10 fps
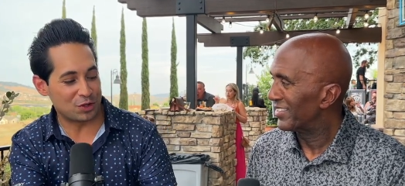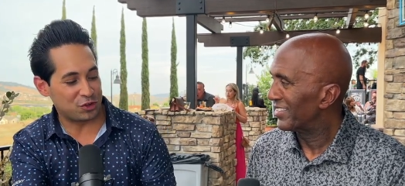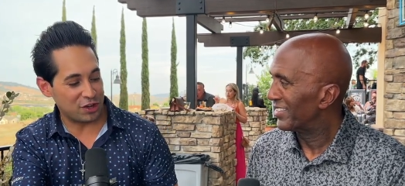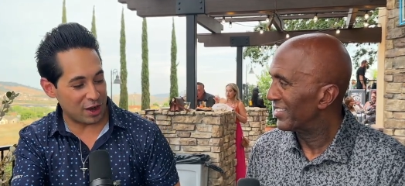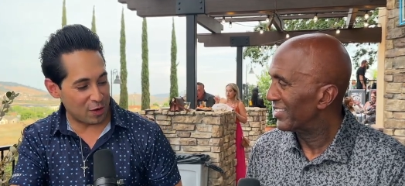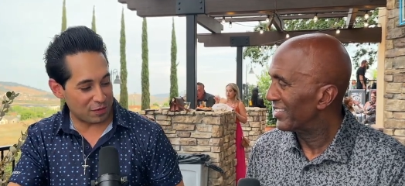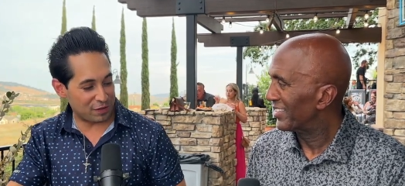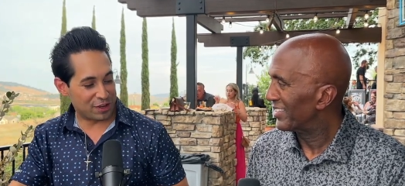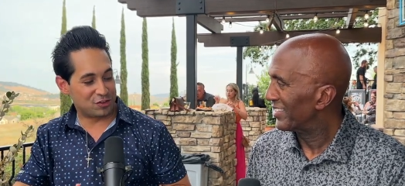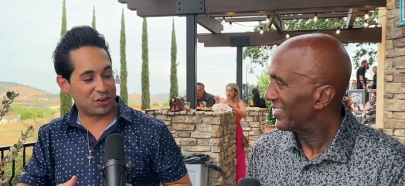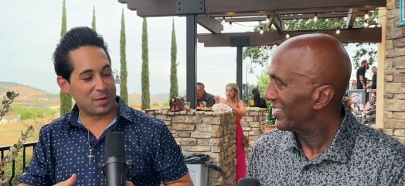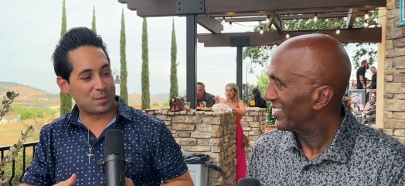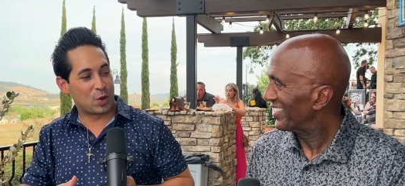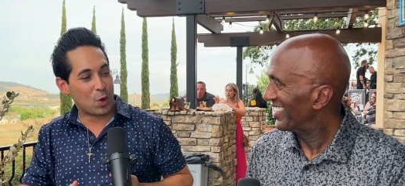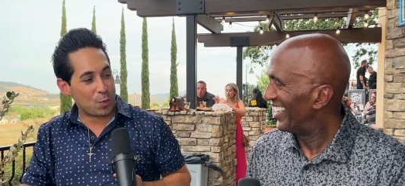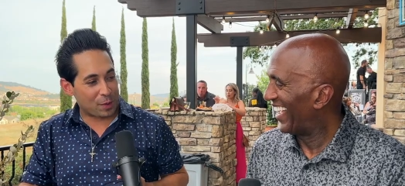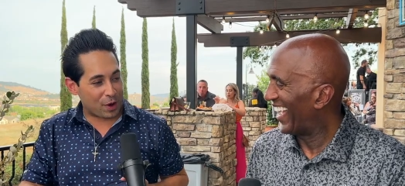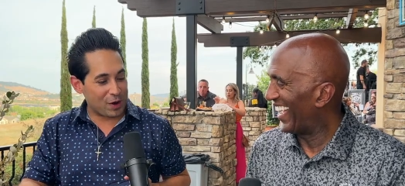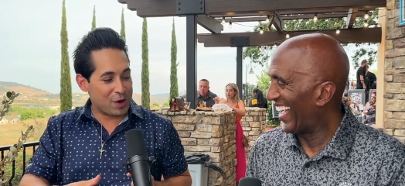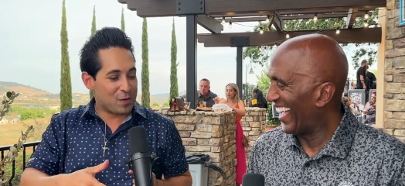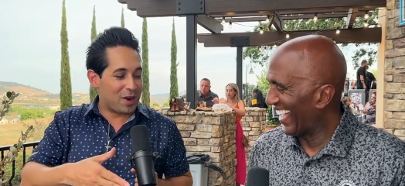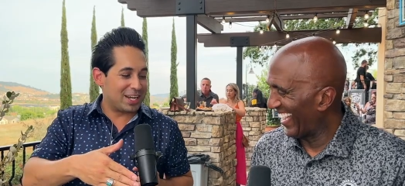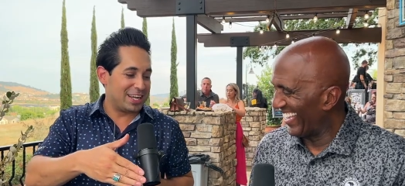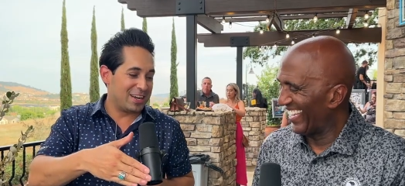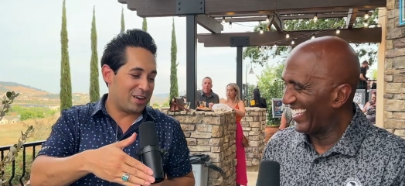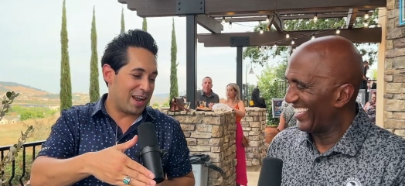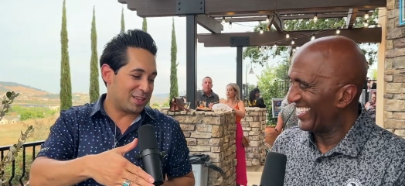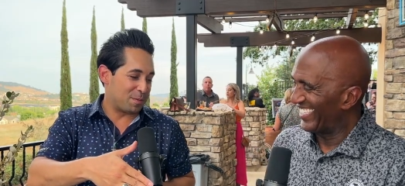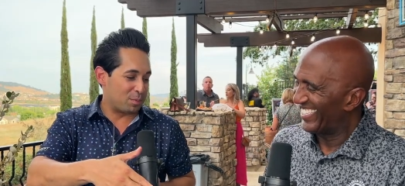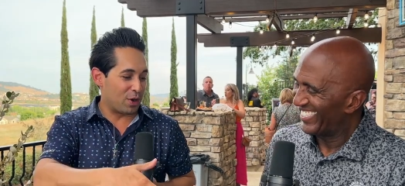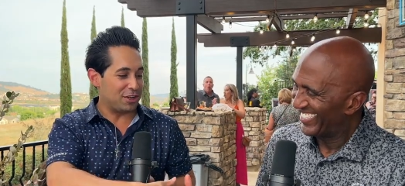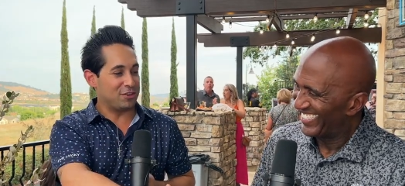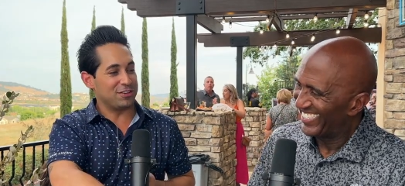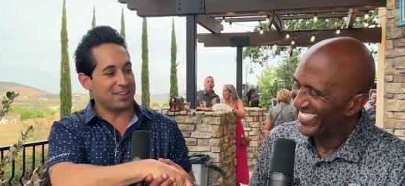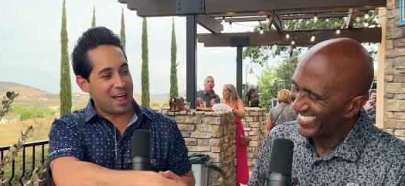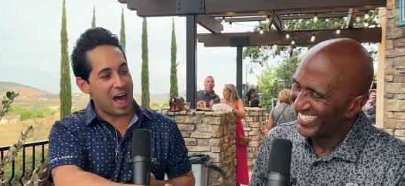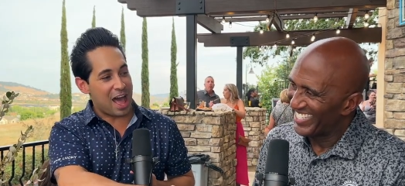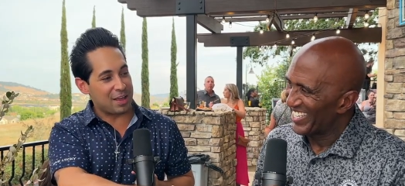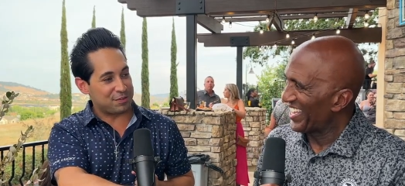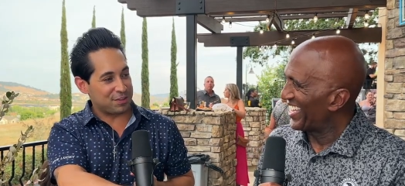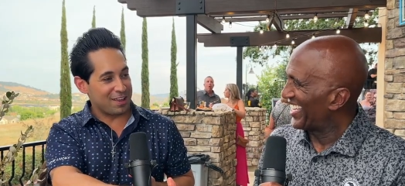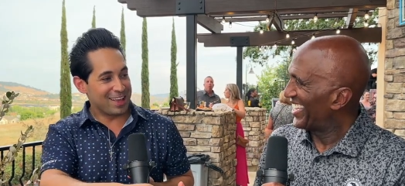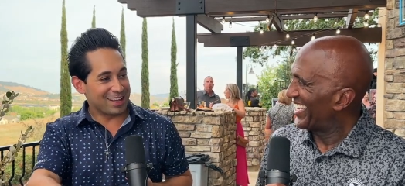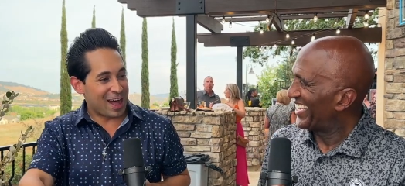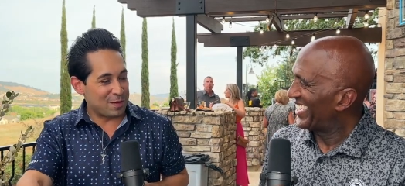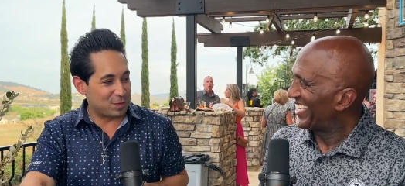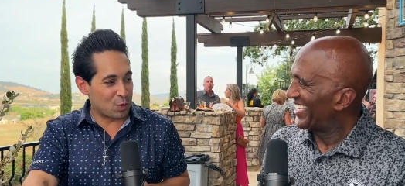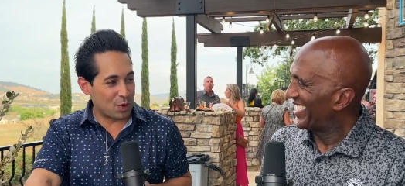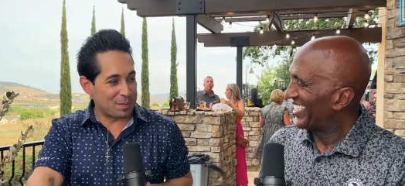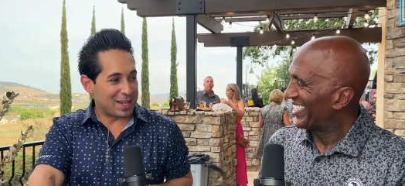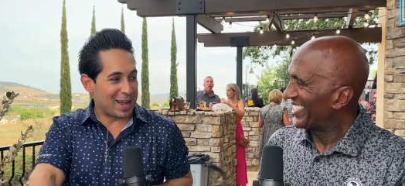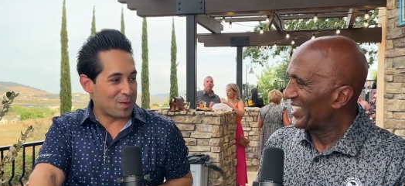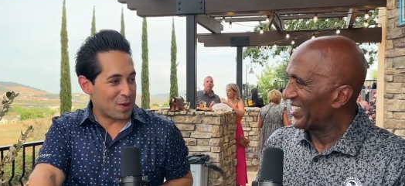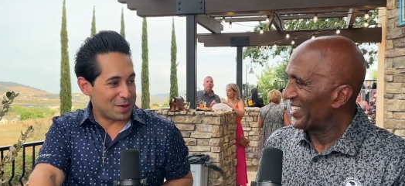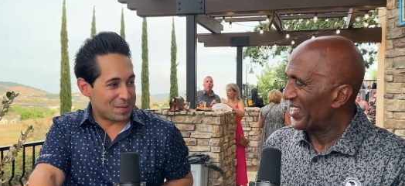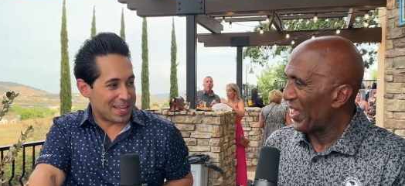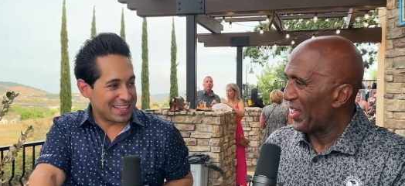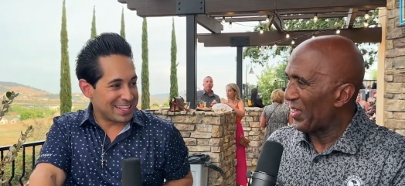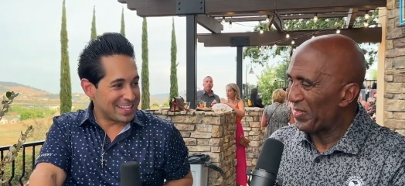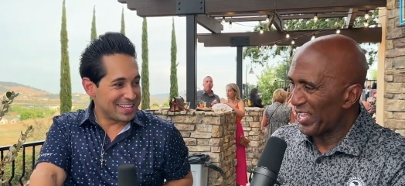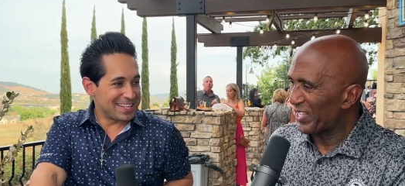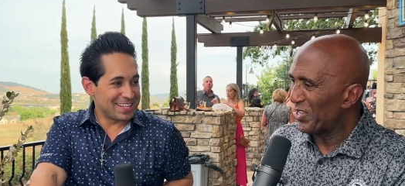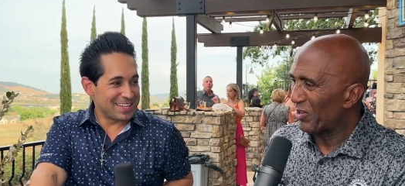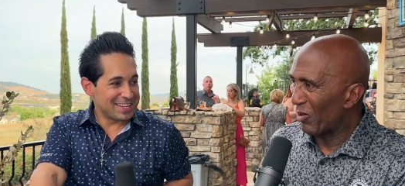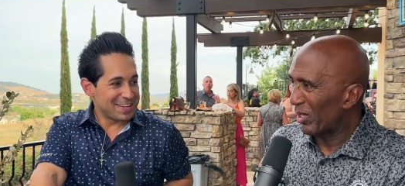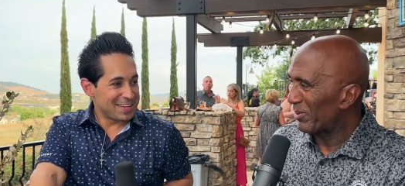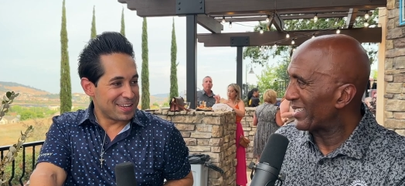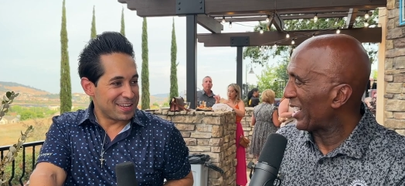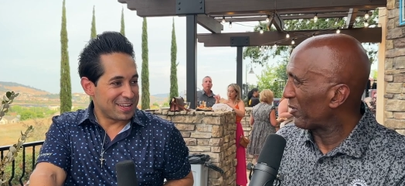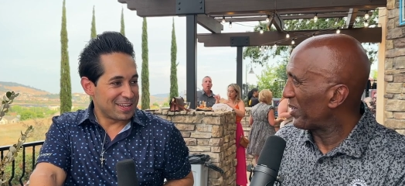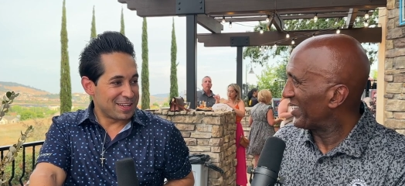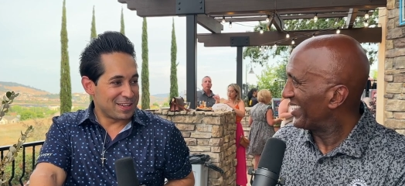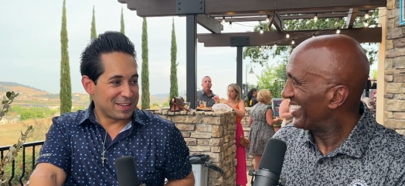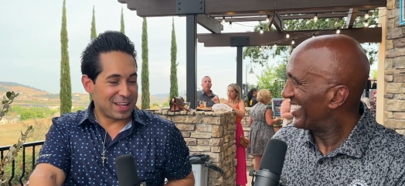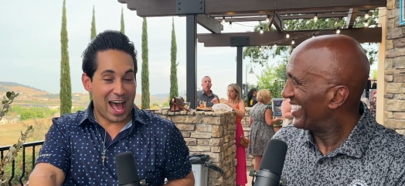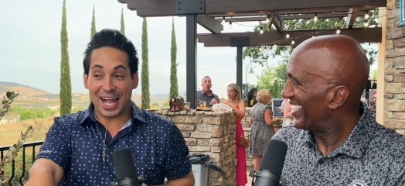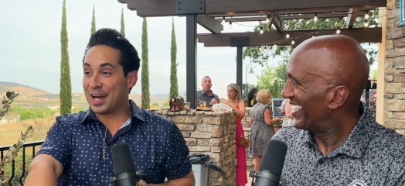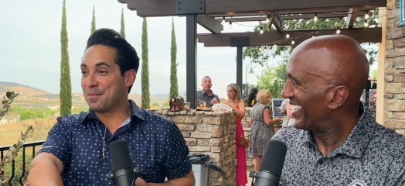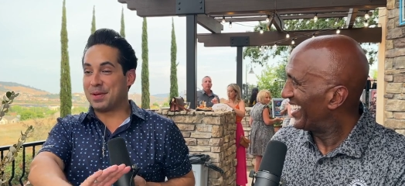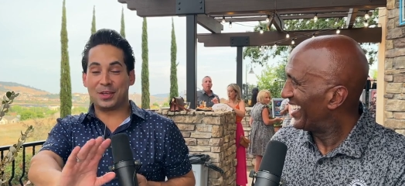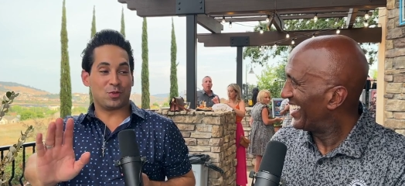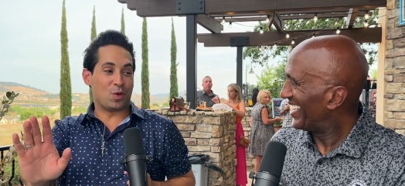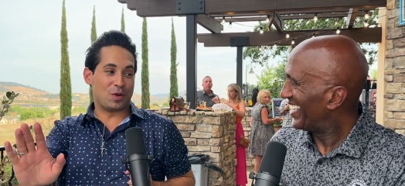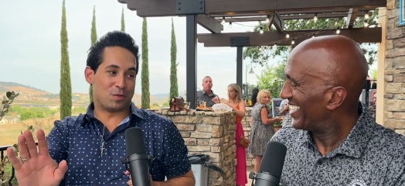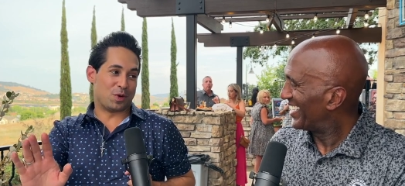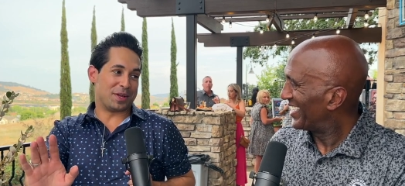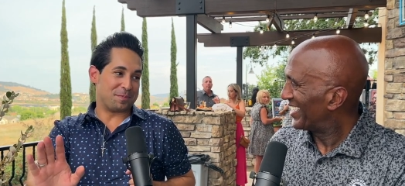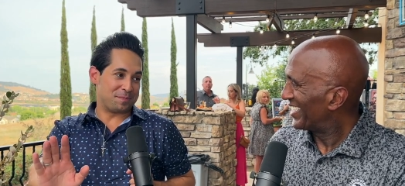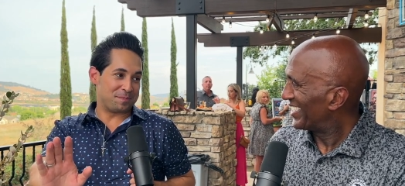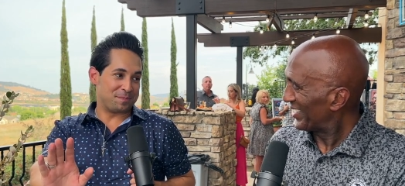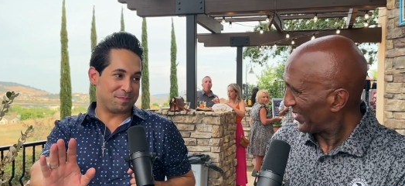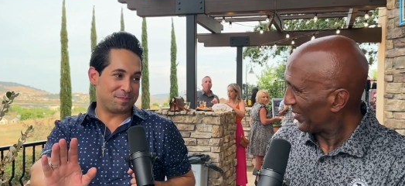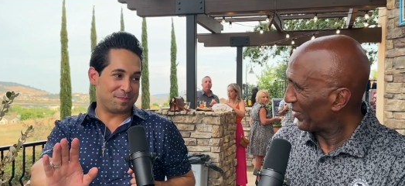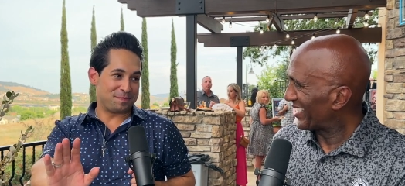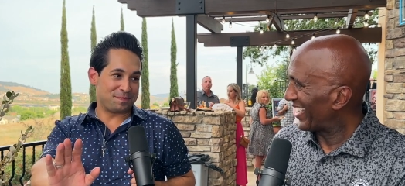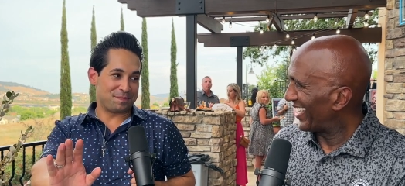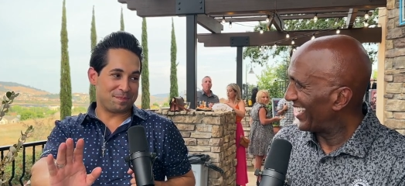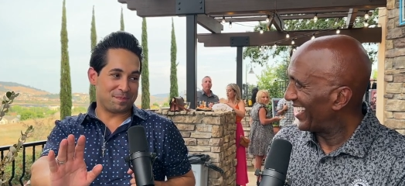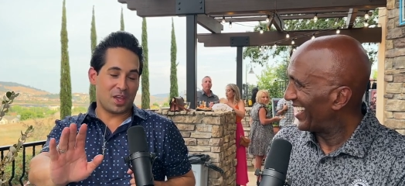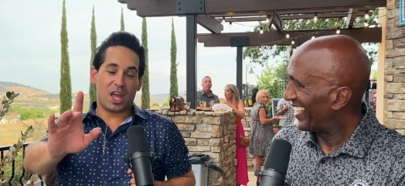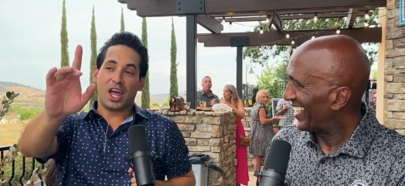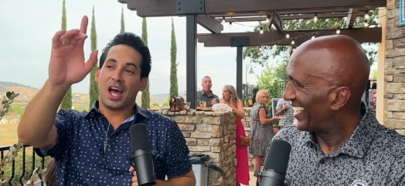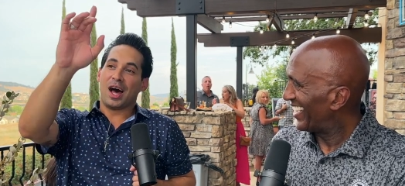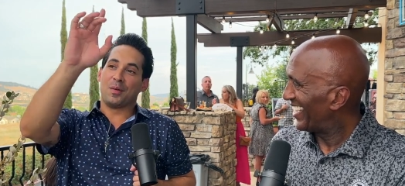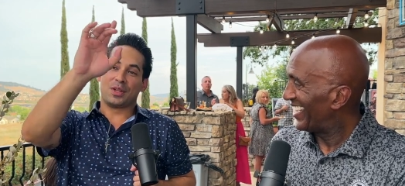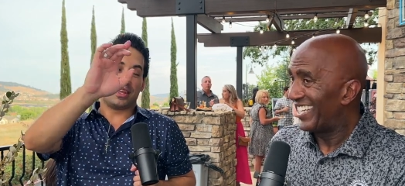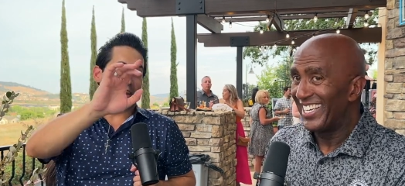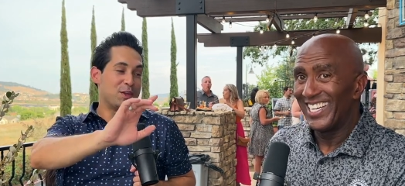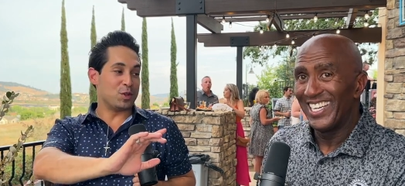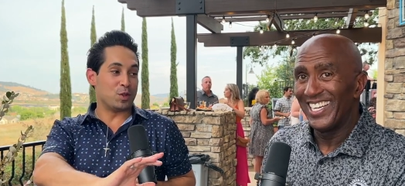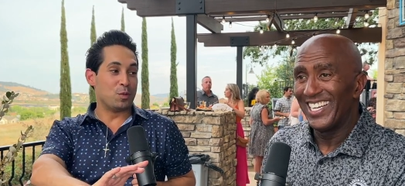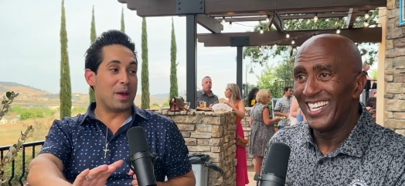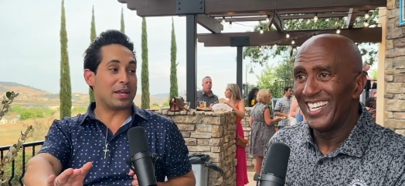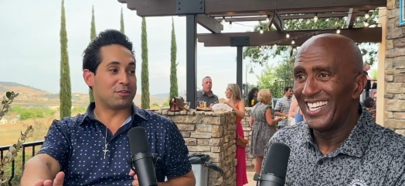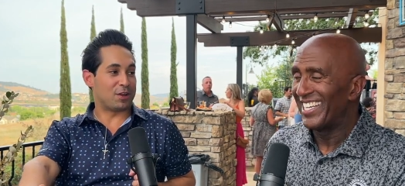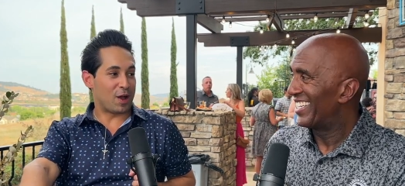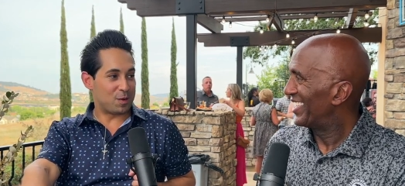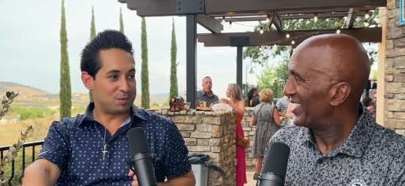Speaker 1: Sheriff Jim Cooper right here at the Precious Lives Golf Tournament. How are you, man?
Speaker 2: Thank you and welcome to Sacramento.
Speaker 1: I got a big story for you.
Speaker 2: What's that?
Speaker 1: I want to take you to New Mexico,